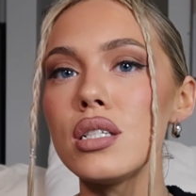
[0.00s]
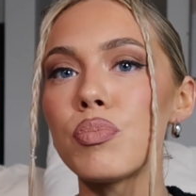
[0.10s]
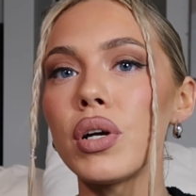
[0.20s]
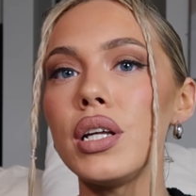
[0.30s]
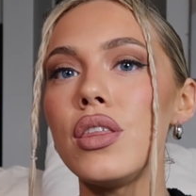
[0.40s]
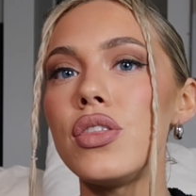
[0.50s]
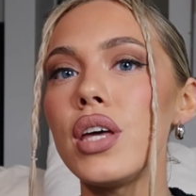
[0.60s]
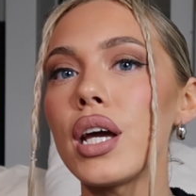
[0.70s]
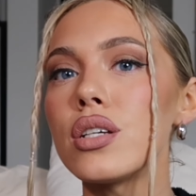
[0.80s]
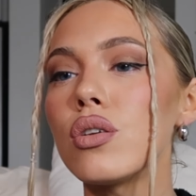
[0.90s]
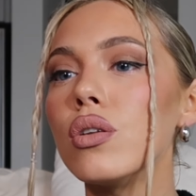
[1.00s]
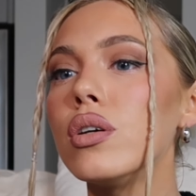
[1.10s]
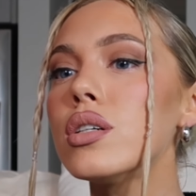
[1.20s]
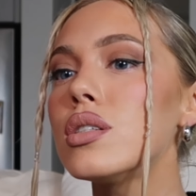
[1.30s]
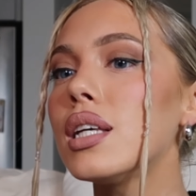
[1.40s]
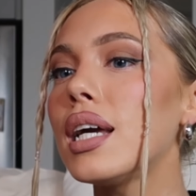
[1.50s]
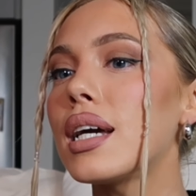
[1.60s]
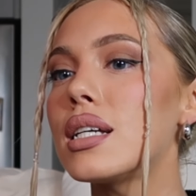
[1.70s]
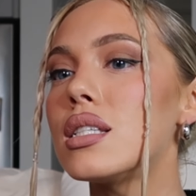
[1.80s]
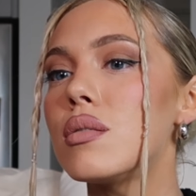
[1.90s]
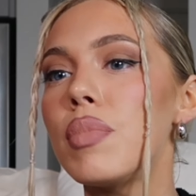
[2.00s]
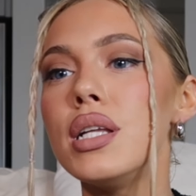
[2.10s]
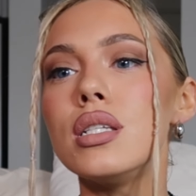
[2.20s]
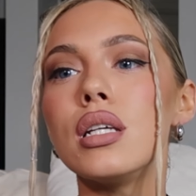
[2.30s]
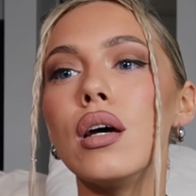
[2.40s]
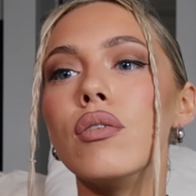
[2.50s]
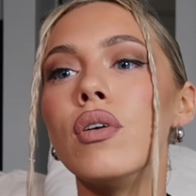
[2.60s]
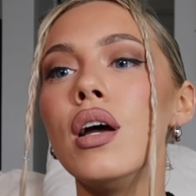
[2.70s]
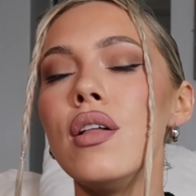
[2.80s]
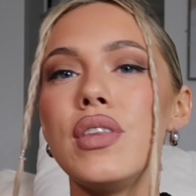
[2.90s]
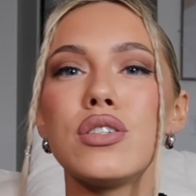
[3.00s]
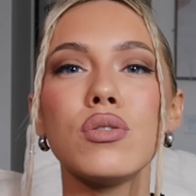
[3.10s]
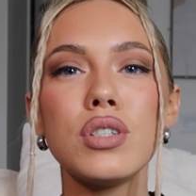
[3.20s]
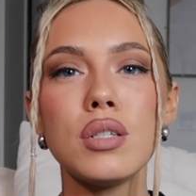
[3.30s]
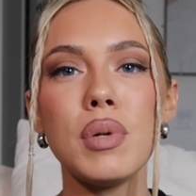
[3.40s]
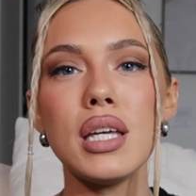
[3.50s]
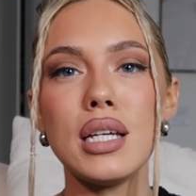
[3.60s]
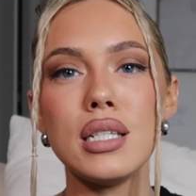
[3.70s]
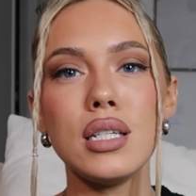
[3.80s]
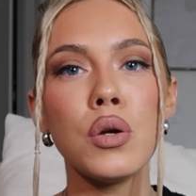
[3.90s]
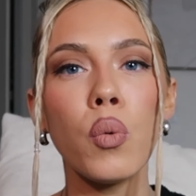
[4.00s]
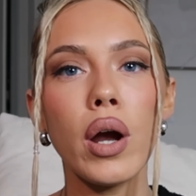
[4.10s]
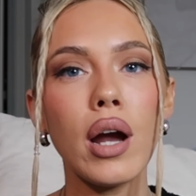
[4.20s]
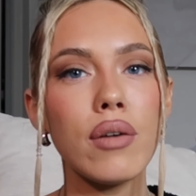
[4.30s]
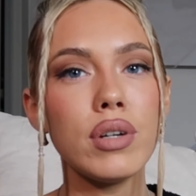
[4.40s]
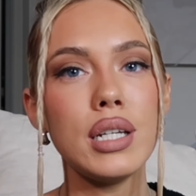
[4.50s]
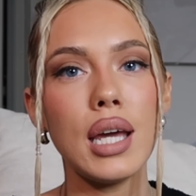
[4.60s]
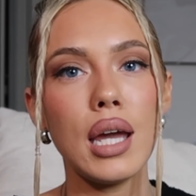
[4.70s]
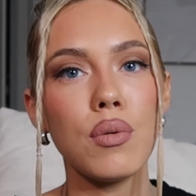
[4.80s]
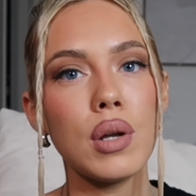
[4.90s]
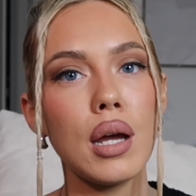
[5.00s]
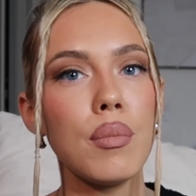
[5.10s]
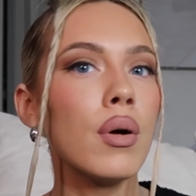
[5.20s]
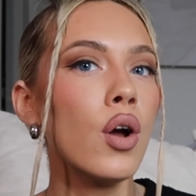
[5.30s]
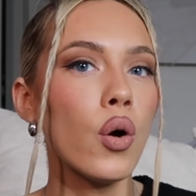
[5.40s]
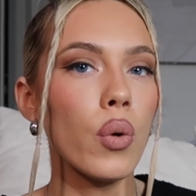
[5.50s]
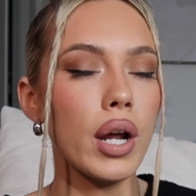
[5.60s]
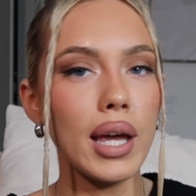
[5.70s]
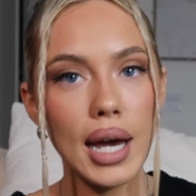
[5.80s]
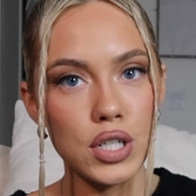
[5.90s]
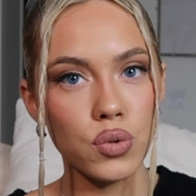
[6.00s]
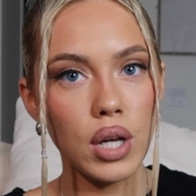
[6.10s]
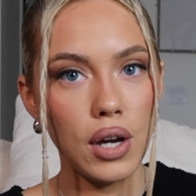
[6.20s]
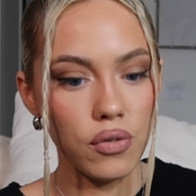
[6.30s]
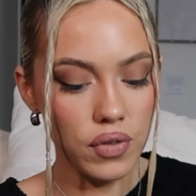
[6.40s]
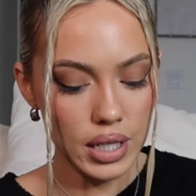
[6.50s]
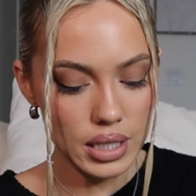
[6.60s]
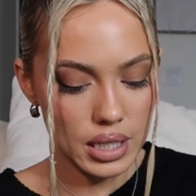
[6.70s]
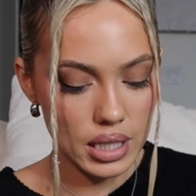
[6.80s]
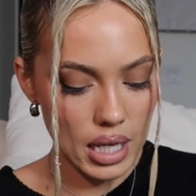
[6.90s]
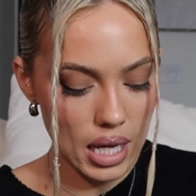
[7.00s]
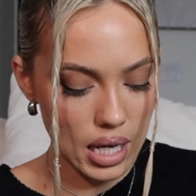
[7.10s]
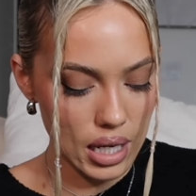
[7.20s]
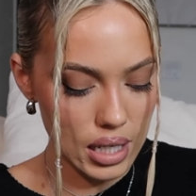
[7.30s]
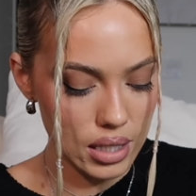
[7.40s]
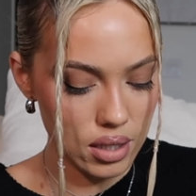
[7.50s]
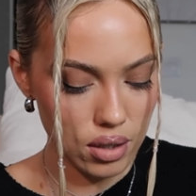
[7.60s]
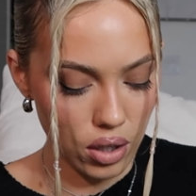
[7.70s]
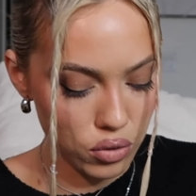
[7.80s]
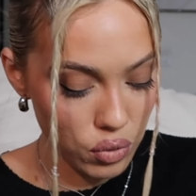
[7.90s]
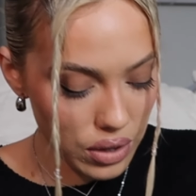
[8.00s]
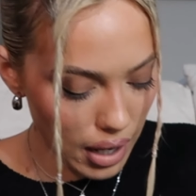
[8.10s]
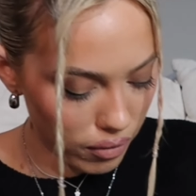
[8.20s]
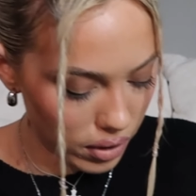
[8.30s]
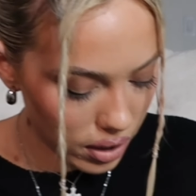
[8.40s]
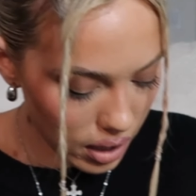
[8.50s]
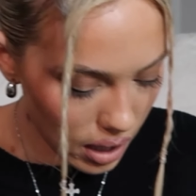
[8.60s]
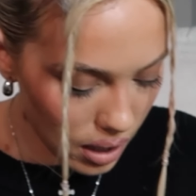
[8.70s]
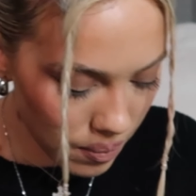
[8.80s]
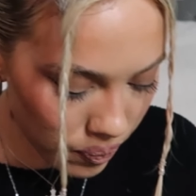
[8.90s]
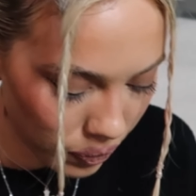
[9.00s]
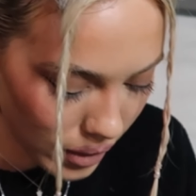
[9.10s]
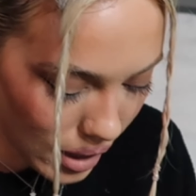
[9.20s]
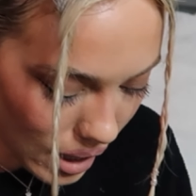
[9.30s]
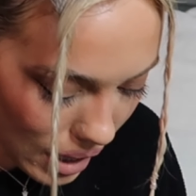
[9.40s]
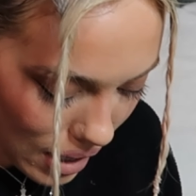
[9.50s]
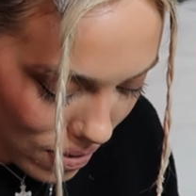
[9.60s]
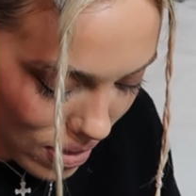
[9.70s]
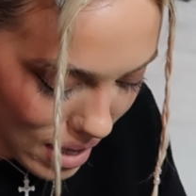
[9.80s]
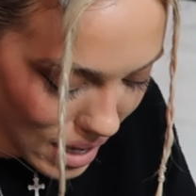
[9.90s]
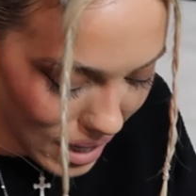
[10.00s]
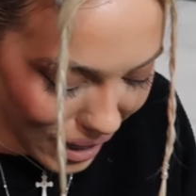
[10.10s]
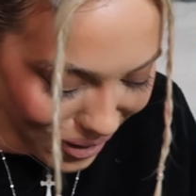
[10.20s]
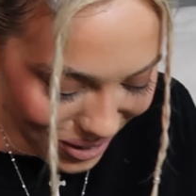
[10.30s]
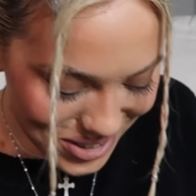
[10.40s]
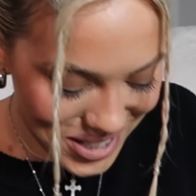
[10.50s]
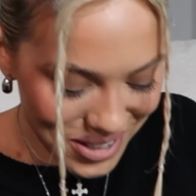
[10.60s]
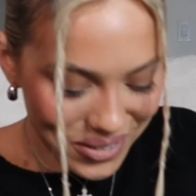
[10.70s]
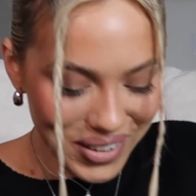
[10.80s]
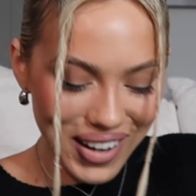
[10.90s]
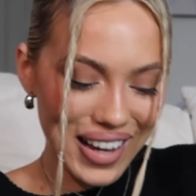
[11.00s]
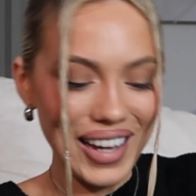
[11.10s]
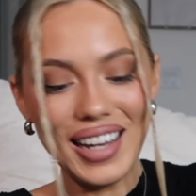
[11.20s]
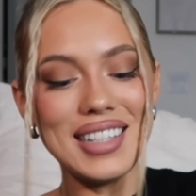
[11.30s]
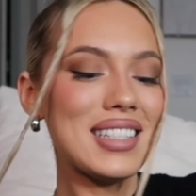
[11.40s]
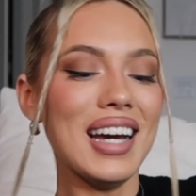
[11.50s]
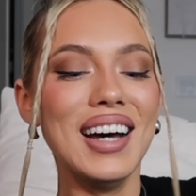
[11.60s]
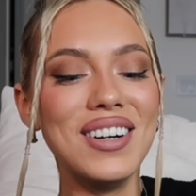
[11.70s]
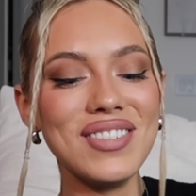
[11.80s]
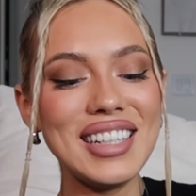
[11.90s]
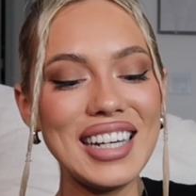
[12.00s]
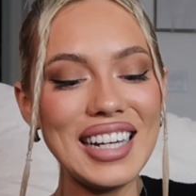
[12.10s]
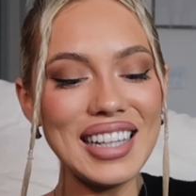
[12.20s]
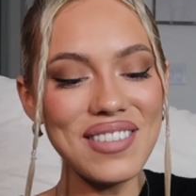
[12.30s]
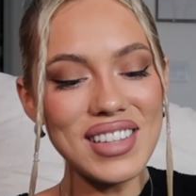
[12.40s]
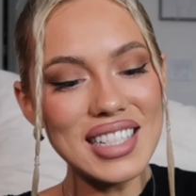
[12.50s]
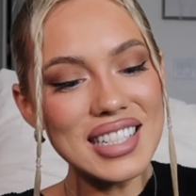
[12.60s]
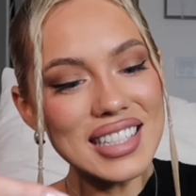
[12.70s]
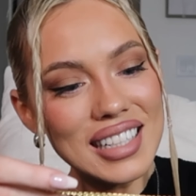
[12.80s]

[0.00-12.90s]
is pretty thick, so it looks like expensive. This will just be easy to wear every day when I'm wearing casual outfits, and it goes with everything. And then I also got, oh my god, I love this.